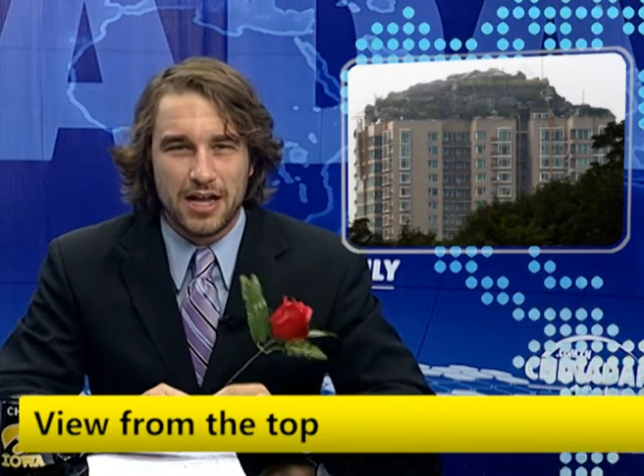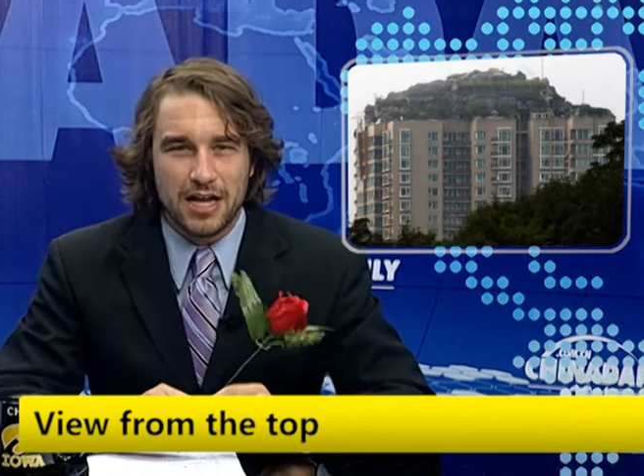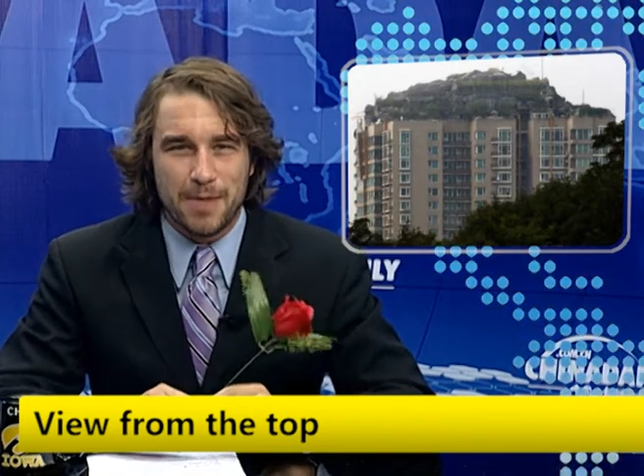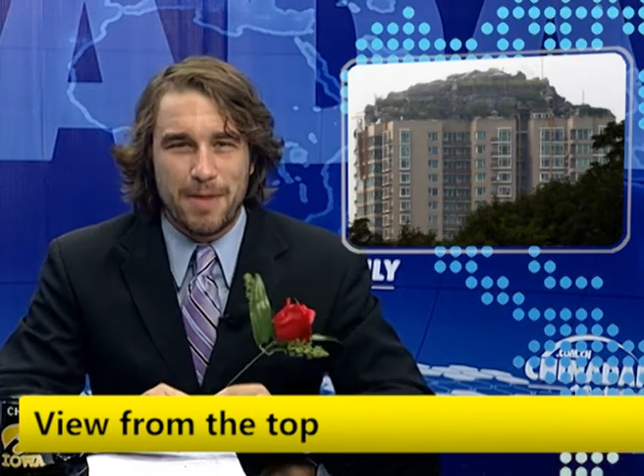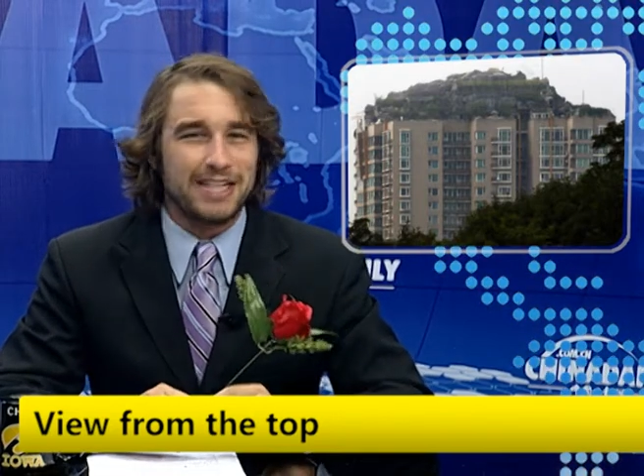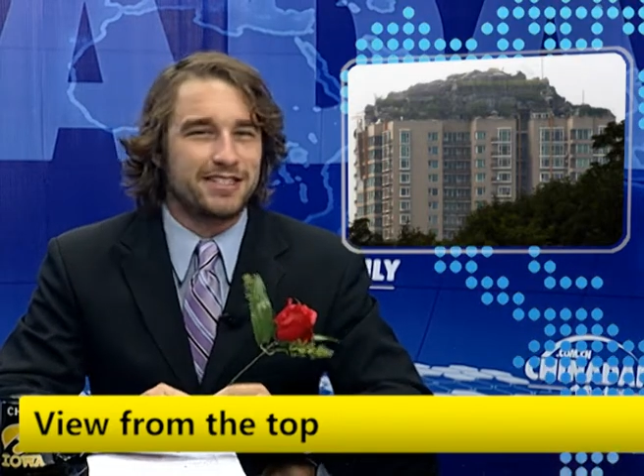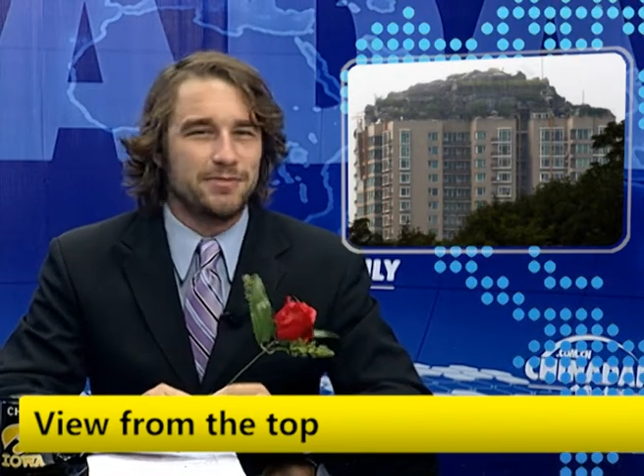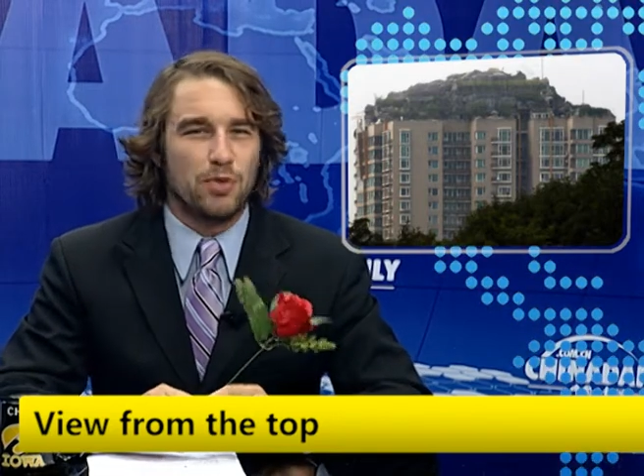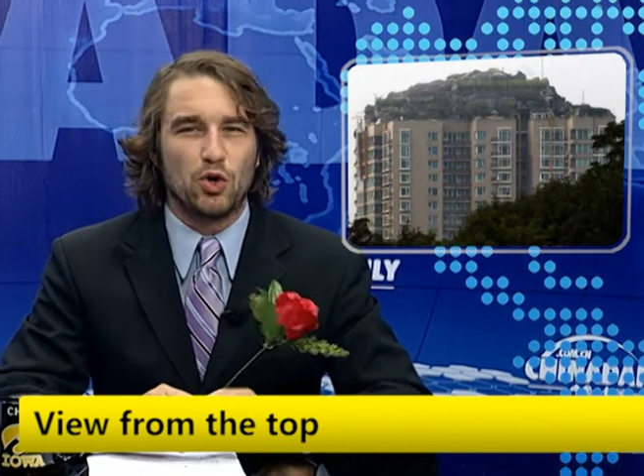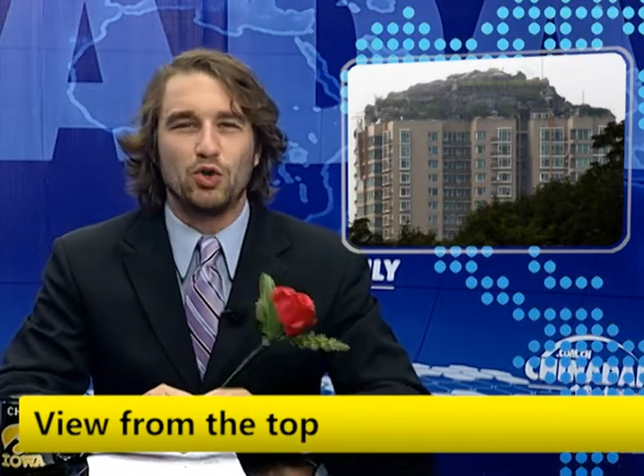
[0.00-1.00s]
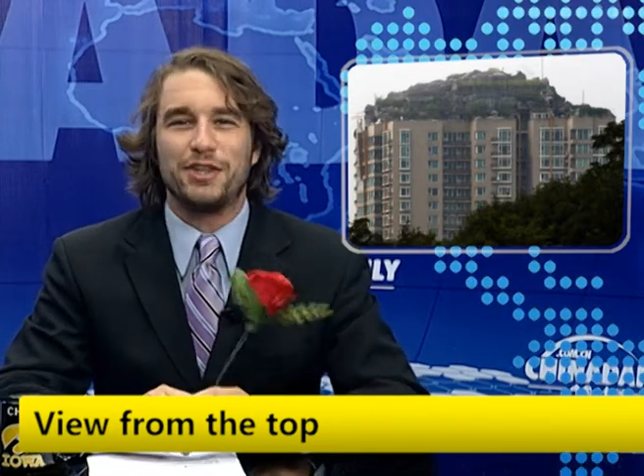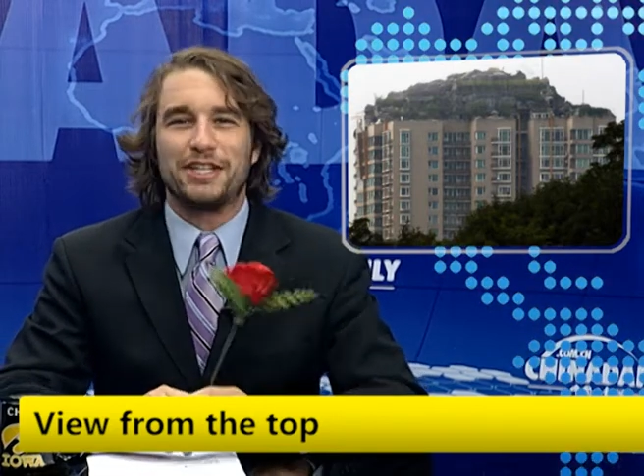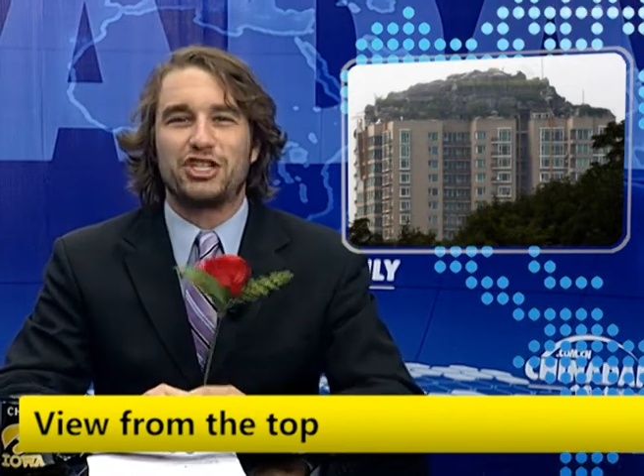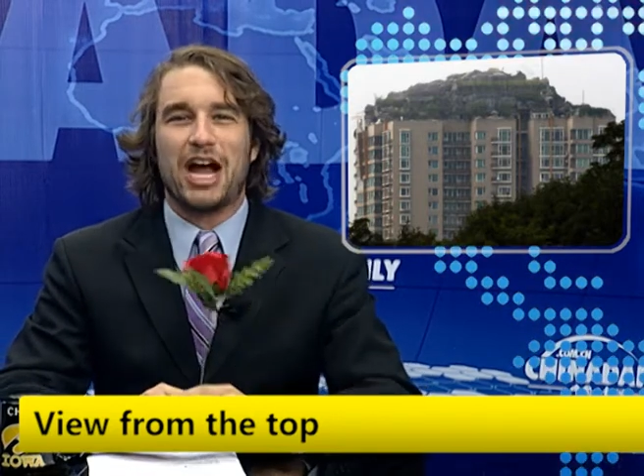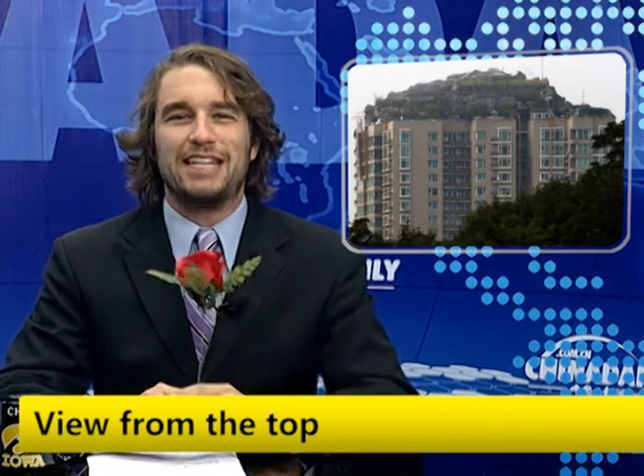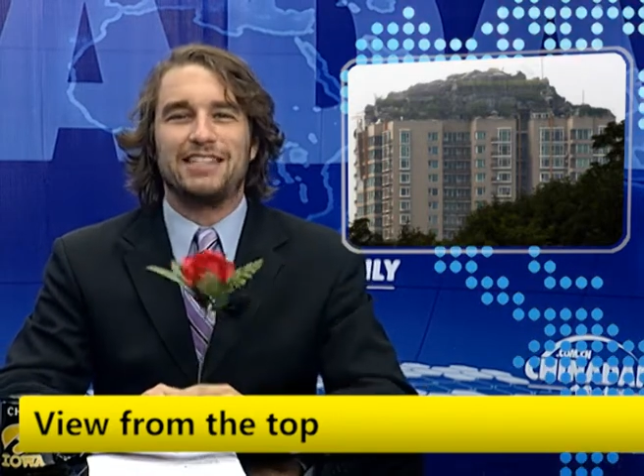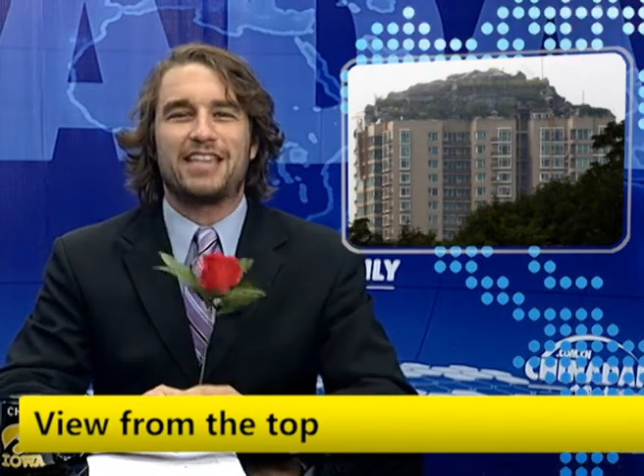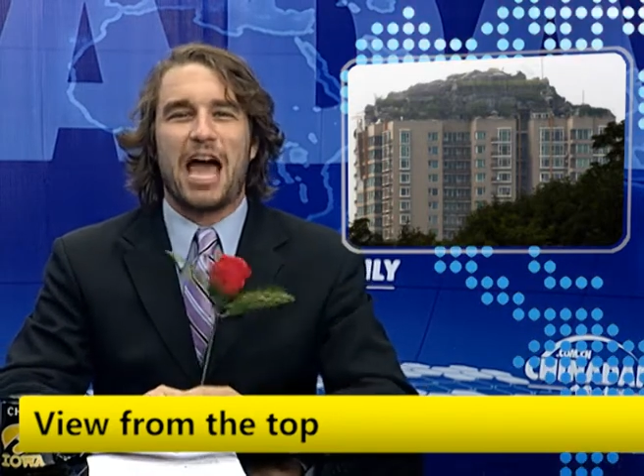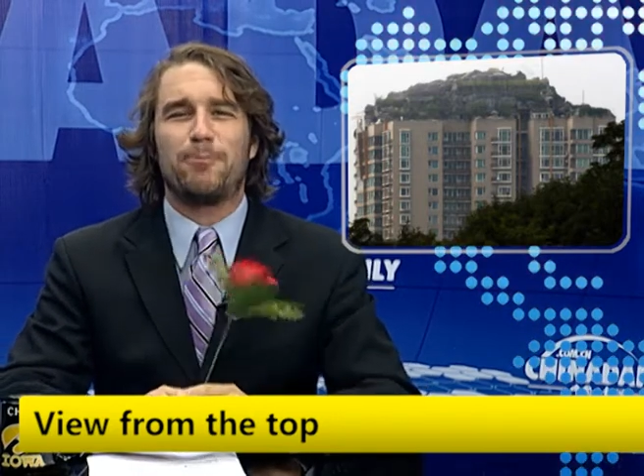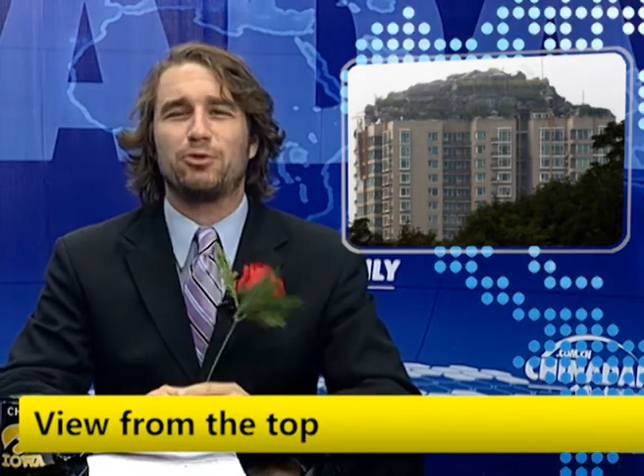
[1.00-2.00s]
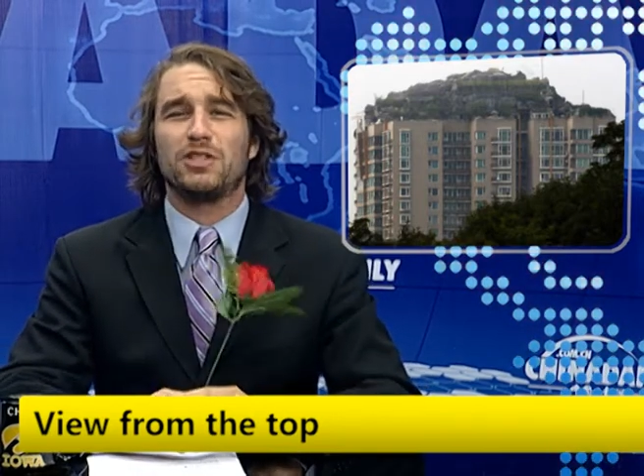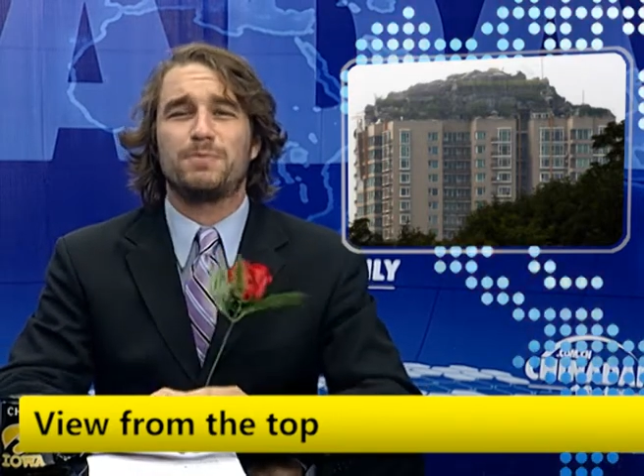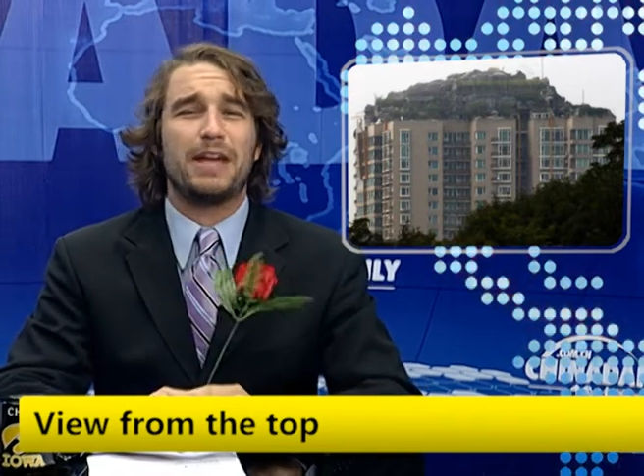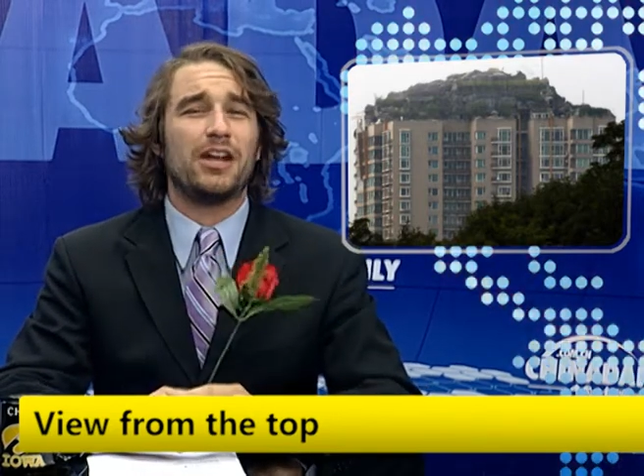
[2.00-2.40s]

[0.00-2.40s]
A medicine mogul in the Chinese capital has been